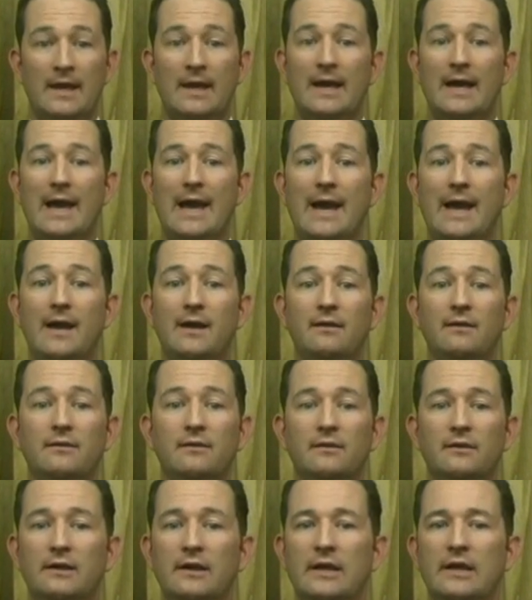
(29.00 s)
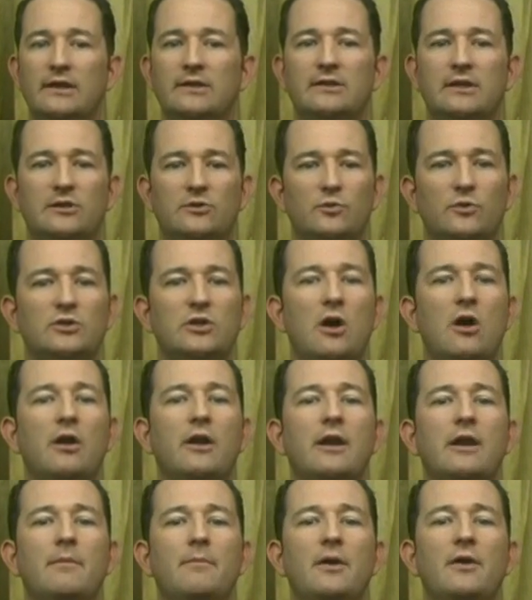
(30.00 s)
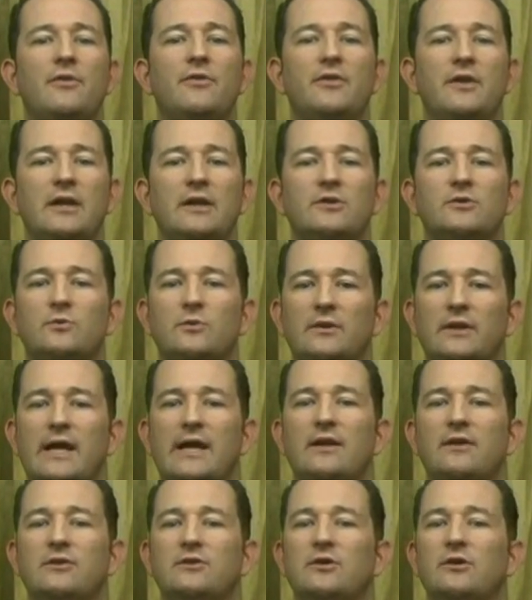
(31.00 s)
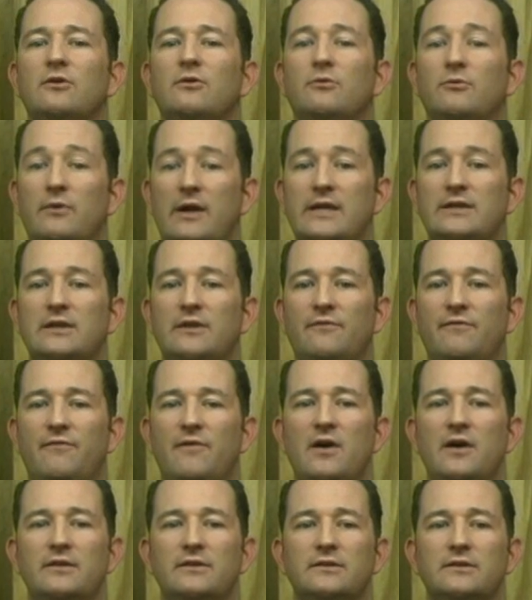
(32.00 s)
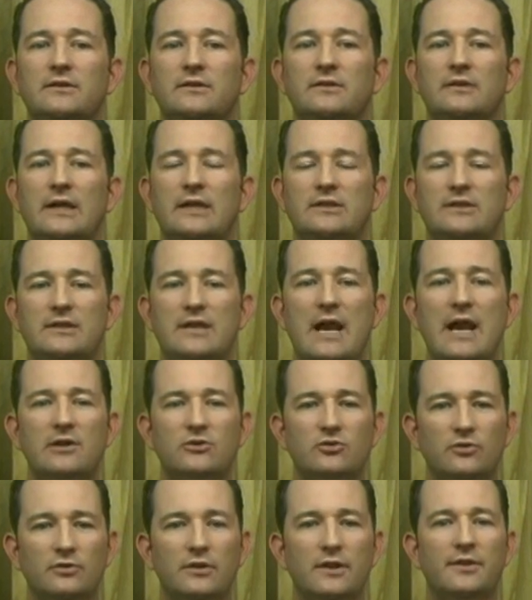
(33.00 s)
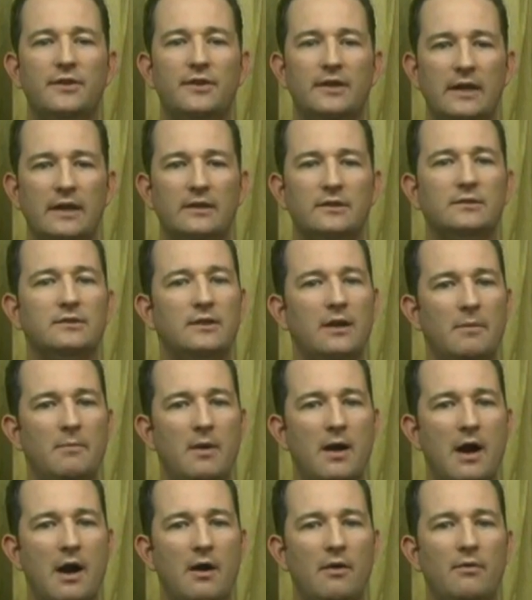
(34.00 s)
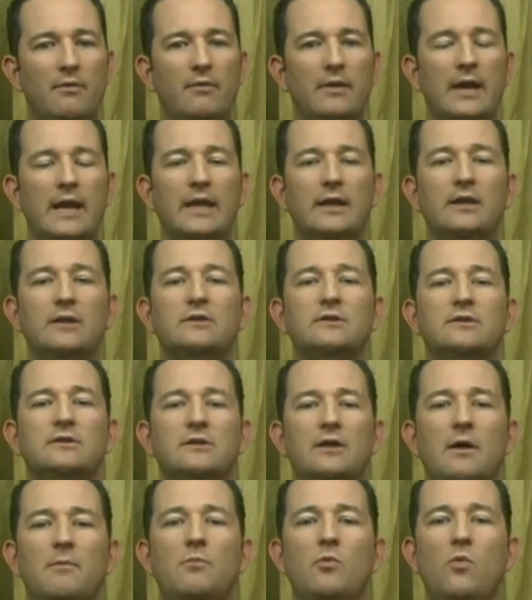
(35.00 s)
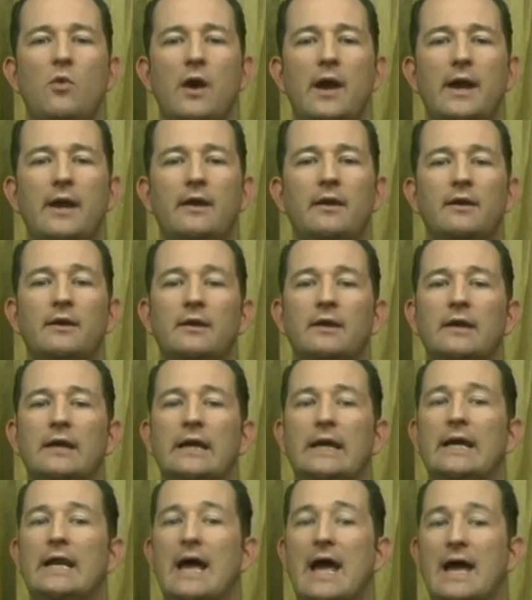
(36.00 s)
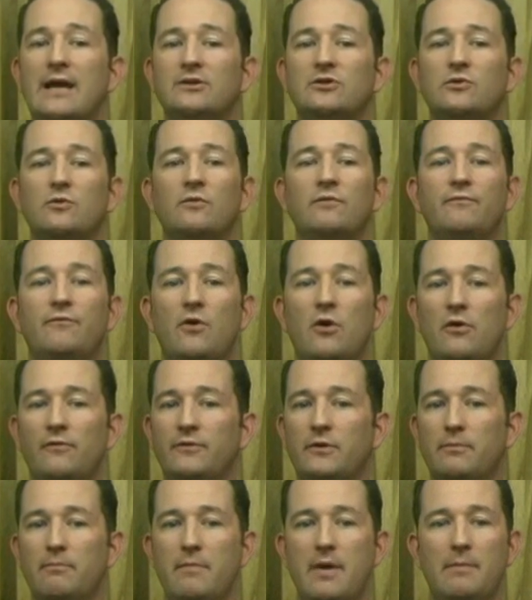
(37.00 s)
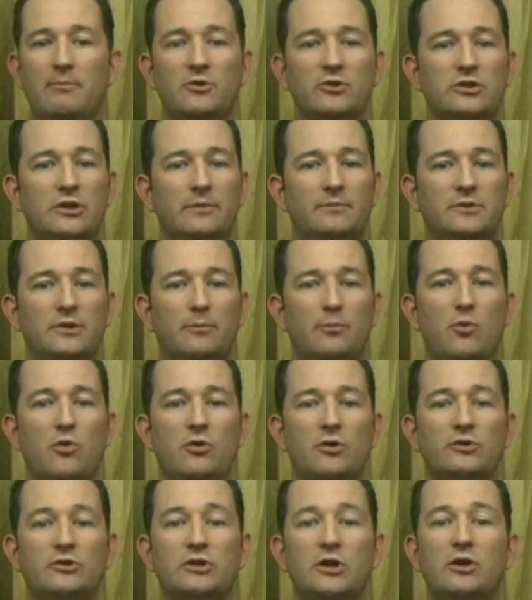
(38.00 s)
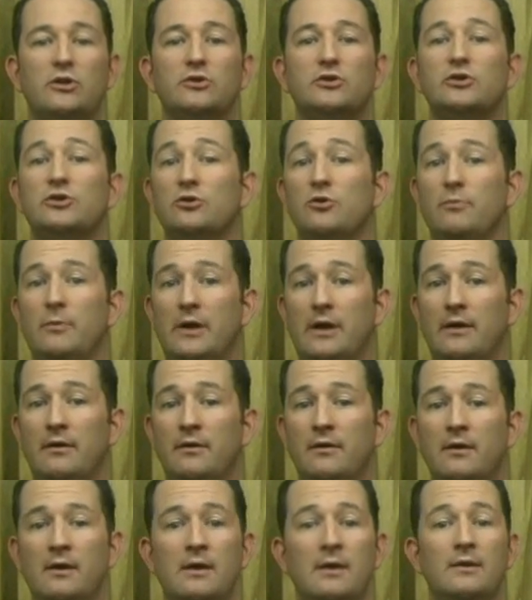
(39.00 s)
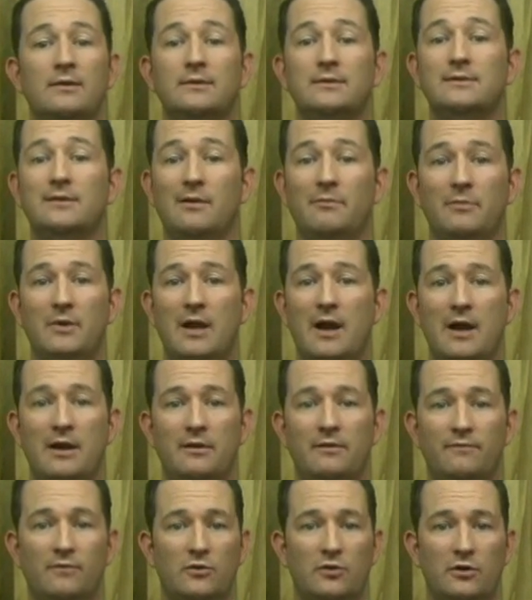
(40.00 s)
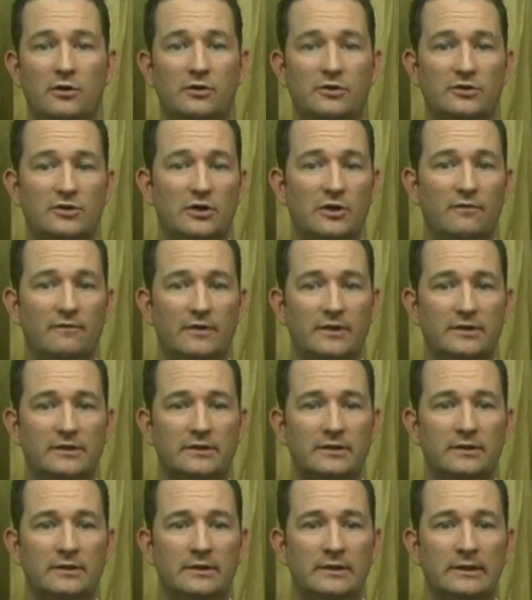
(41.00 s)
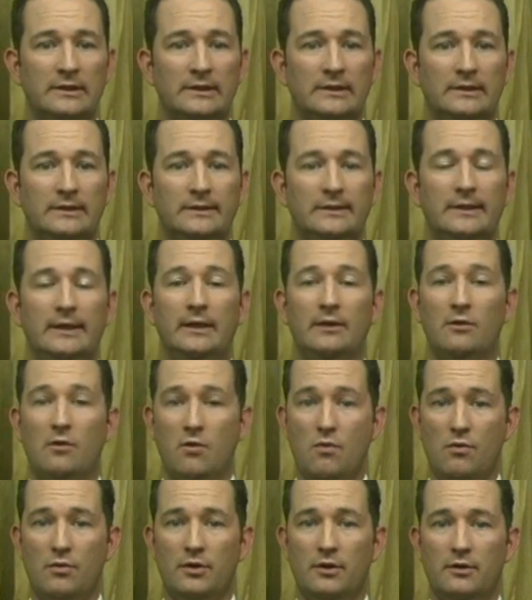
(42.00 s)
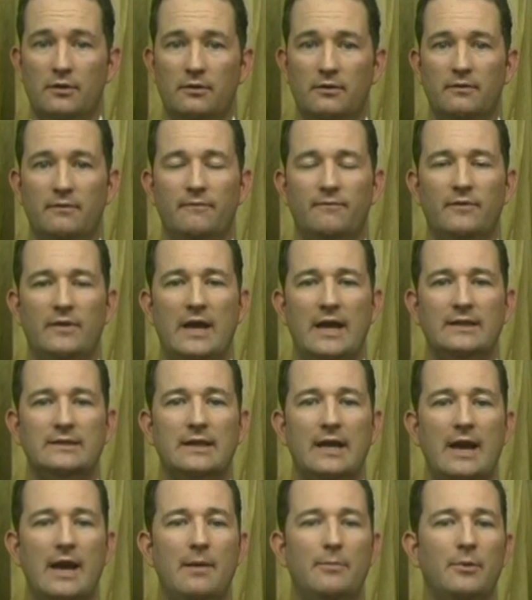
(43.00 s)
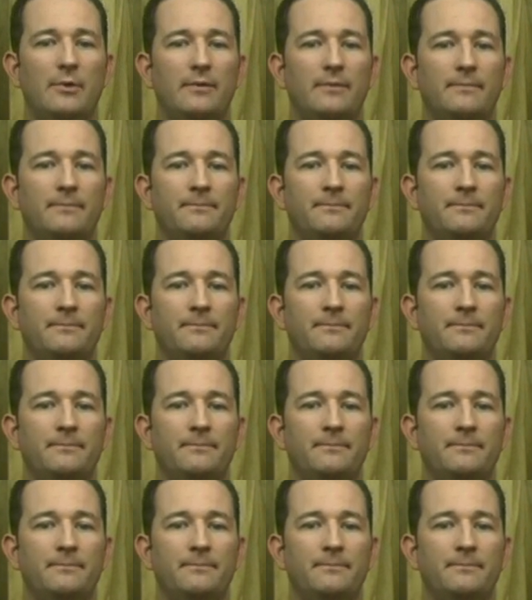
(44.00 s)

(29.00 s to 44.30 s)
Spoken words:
And since we're talking about things related to raising funds, it's natural to think somehow and in some way it has to involve your membership supporters consuming some kind of good or service in order for that to happen.